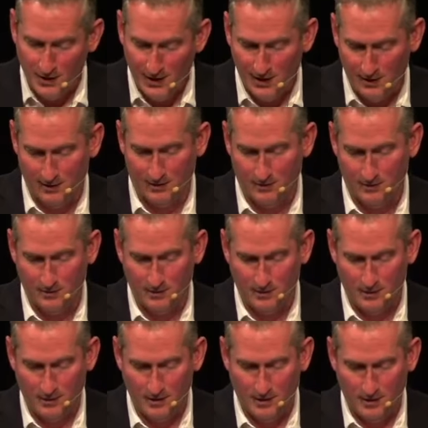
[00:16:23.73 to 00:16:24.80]
near.
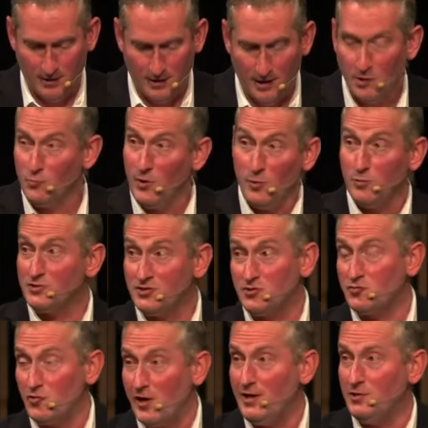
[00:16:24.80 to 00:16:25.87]
We were
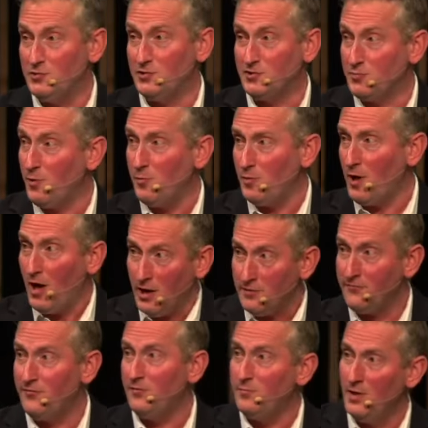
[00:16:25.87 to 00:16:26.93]
strangers. We were
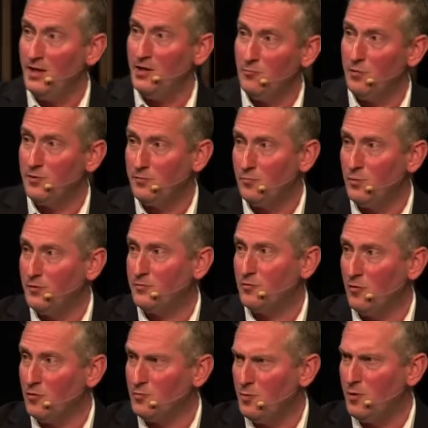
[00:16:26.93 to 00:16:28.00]
unfamiliar with
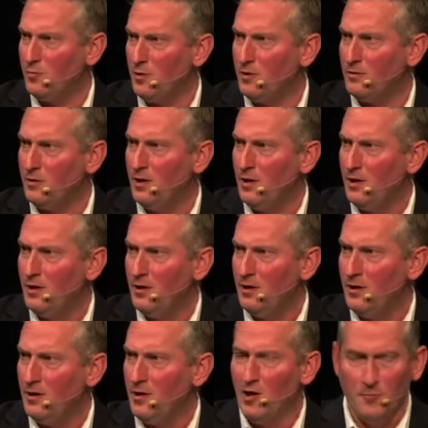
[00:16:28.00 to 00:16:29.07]
God. We were
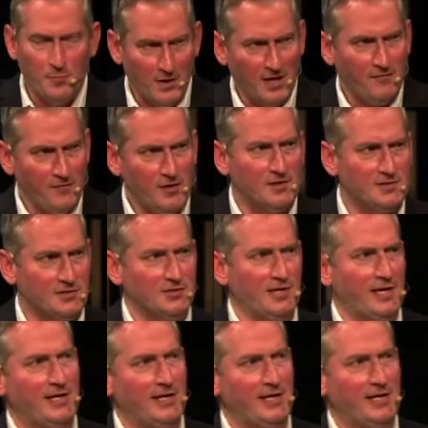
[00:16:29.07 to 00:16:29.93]
oblivious to